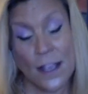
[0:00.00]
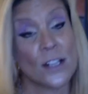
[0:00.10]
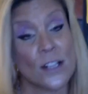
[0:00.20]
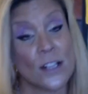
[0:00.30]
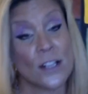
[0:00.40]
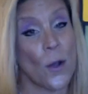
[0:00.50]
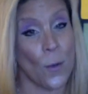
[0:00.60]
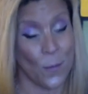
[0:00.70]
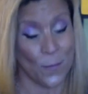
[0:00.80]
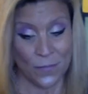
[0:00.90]
So,
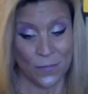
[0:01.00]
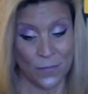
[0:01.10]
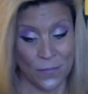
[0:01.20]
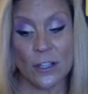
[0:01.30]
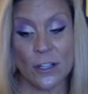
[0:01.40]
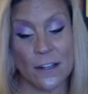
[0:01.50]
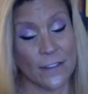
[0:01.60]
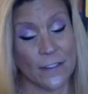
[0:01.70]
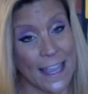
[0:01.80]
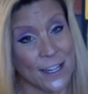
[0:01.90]
for
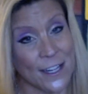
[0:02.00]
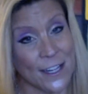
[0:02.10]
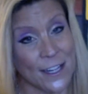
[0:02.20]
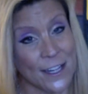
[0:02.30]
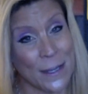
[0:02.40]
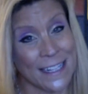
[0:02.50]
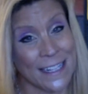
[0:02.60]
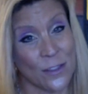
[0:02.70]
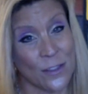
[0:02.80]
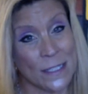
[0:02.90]
clarification, I'm bringing
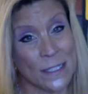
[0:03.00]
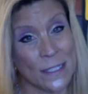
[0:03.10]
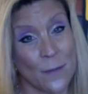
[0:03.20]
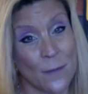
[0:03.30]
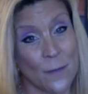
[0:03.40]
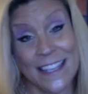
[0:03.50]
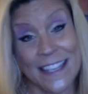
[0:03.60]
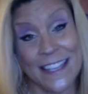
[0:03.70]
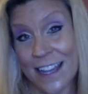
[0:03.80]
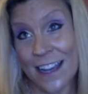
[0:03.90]
in the wisdom of the Hid,
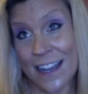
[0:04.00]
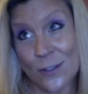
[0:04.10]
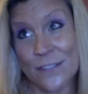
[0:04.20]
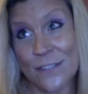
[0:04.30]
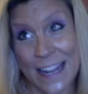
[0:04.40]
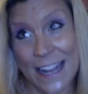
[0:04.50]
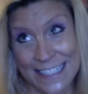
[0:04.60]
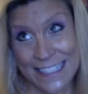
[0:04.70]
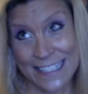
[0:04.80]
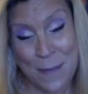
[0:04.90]
uh, House of Night
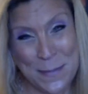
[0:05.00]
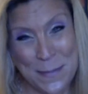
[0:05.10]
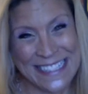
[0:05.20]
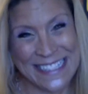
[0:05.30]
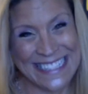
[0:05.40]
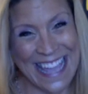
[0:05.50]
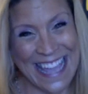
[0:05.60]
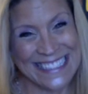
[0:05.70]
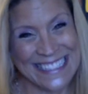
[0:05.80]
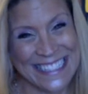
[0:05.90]
deck by PC
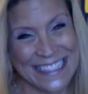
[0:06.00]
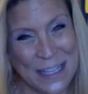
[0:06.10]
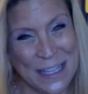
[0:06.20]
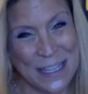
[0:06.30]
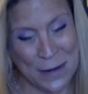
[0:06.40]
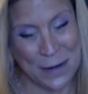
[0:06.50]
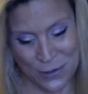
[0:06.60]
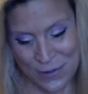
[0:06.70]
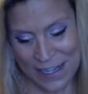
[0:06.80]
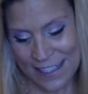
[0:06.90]
Cast and Colette Baron
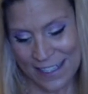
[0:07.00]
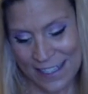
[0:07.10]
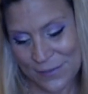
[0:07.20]
Reid.